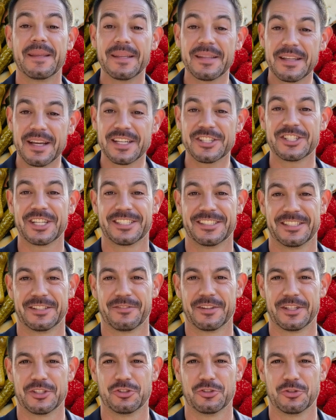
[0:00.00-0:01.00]
Digestive
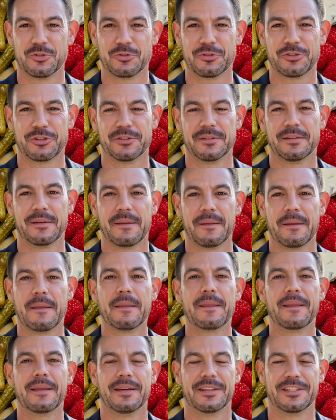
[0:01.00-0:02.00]
issues.
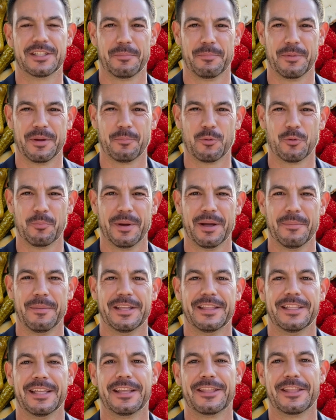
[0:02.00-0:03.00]
Some people may be
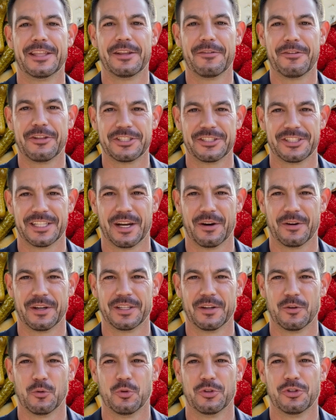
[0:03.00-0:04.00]
sensitive to
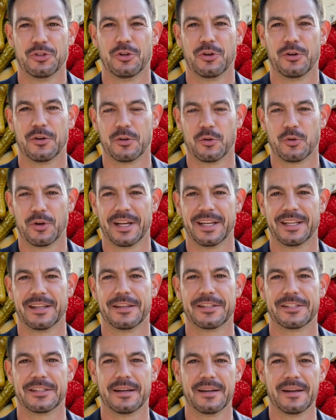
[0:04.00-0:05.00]
dairy or certain
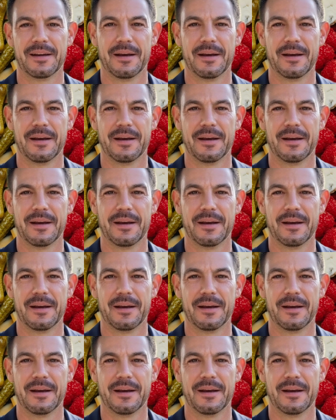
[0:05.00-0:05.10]
grains,